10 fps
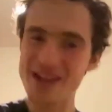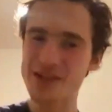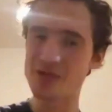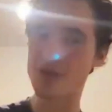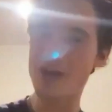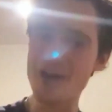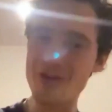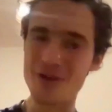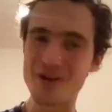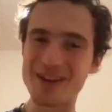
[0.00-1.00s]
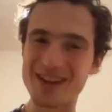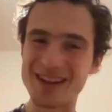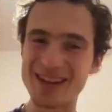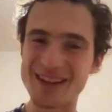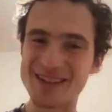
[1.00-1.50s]
can you know?
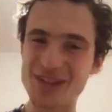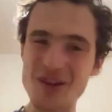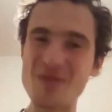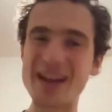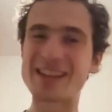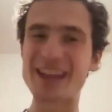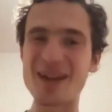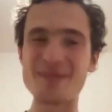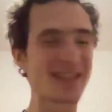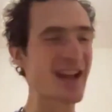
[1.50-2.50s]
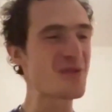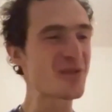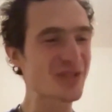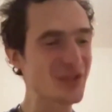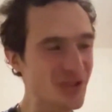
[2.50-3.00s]
So many times I
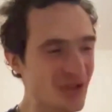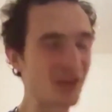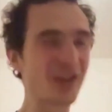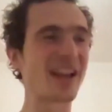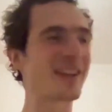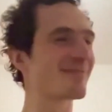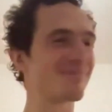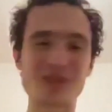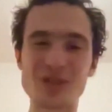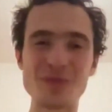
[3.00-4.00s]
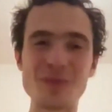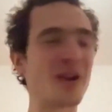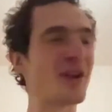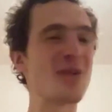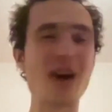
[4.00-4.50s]
was sure, like,
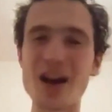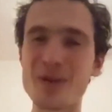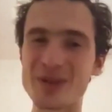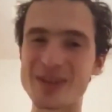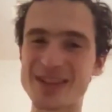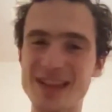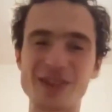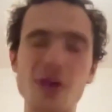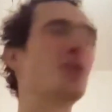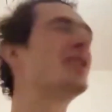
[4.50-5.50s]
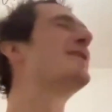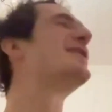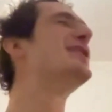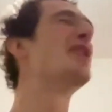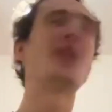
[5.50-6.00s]
tomorrow I will send, or
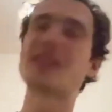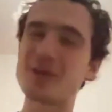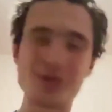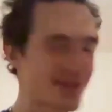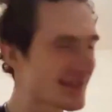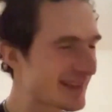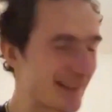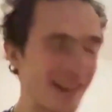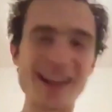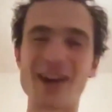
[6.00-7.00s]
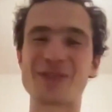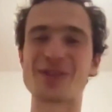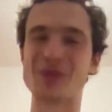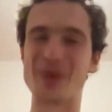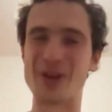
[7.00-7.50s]
if not, I will send the day
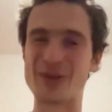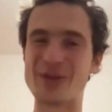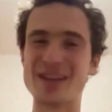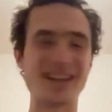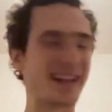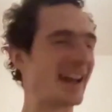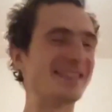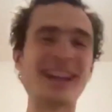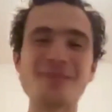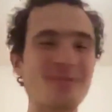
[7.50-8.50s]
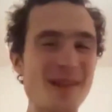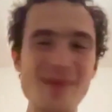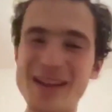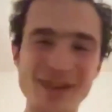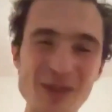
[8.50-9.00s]
after tomorrow. And then
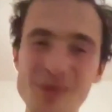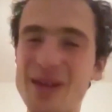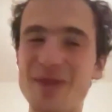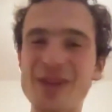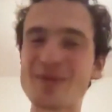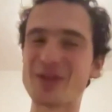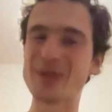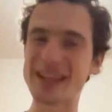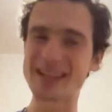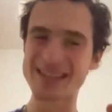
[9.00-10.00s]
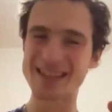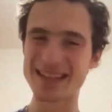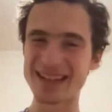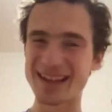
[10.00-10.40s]
maybe it took me 3 more weeks.